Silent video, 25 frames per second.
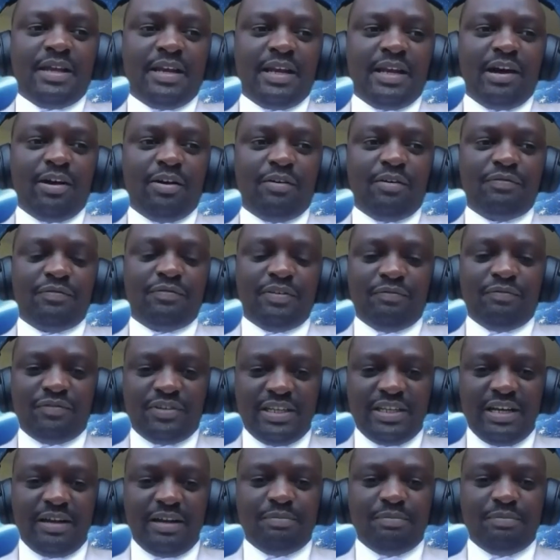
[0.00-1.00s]
Now,
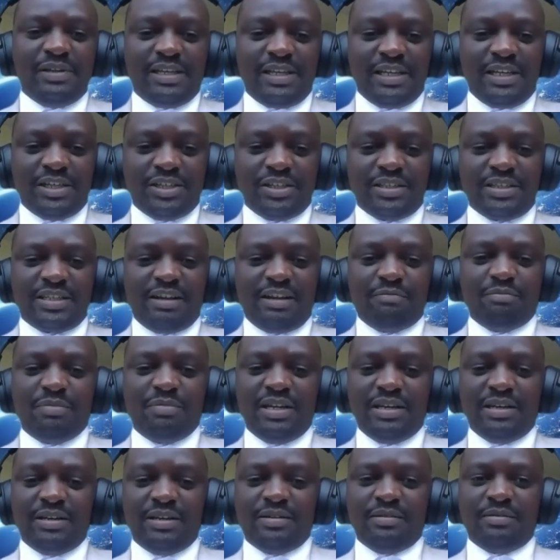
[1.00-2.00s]
15 applications have
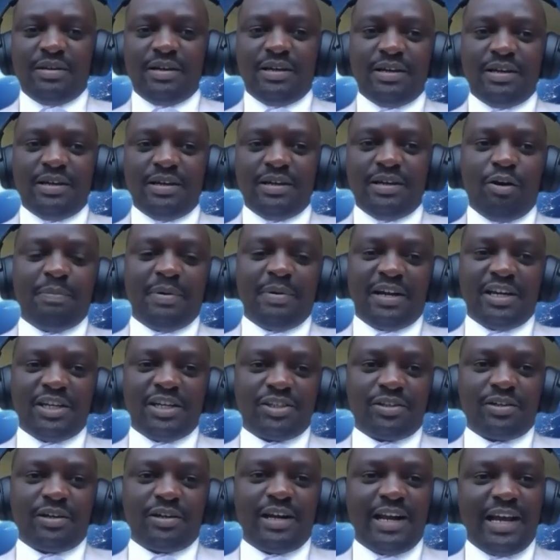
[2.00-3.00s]
been
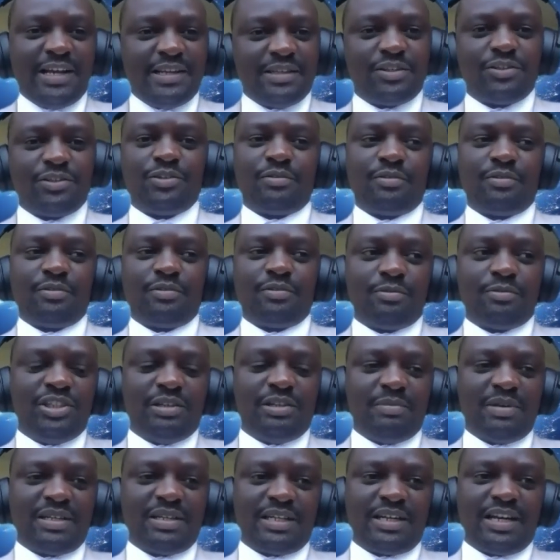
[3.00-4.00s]
operationalized through
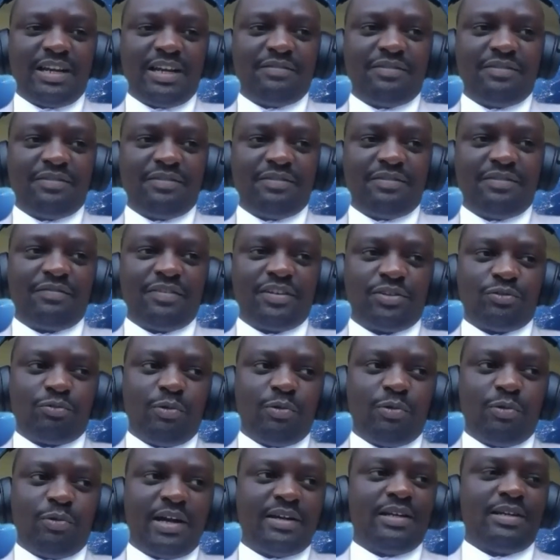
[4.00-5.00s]
GMS in Africa Phase
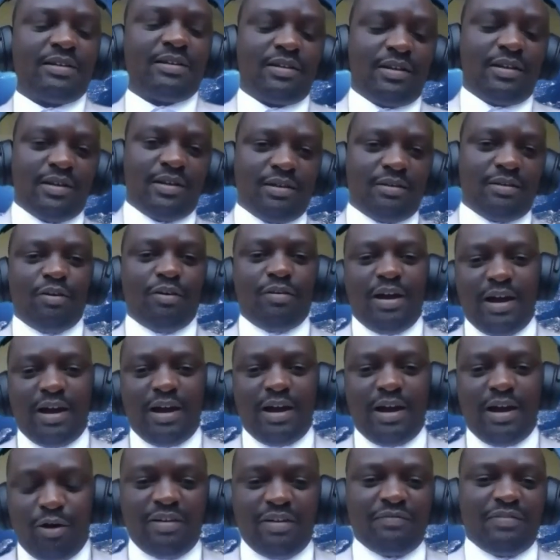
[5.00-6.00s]
1,
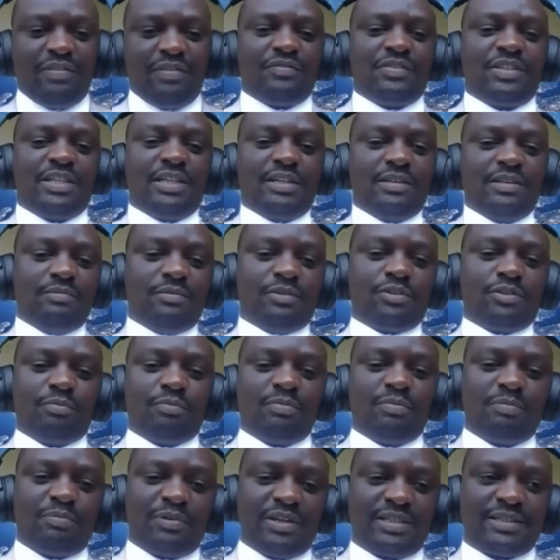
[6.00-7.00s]
over 15 to
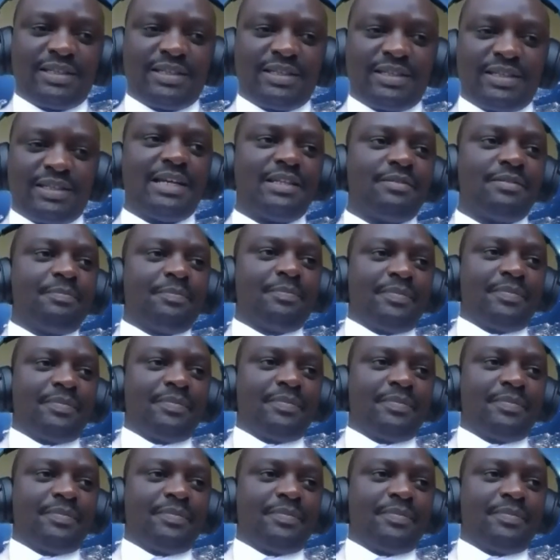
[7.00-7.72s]
be precise.